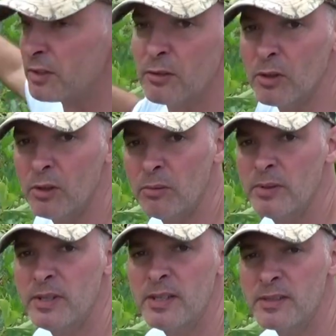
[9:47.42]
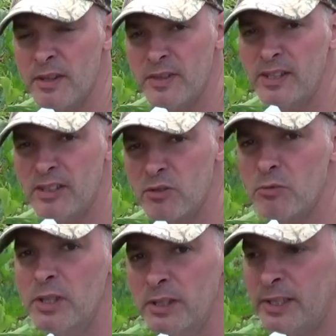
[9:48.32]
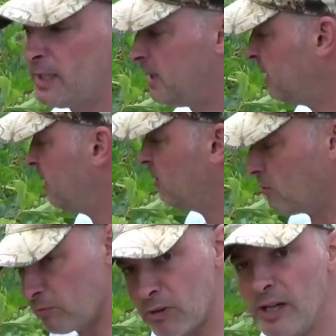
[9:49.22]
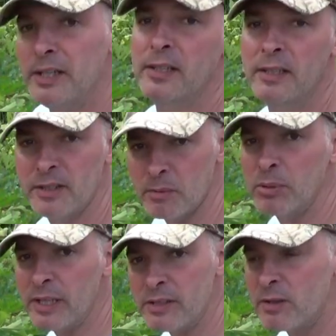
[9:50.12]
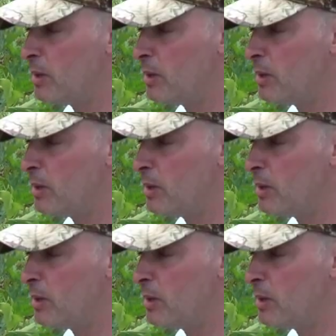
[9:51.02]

to grow is the thing that's really running the place,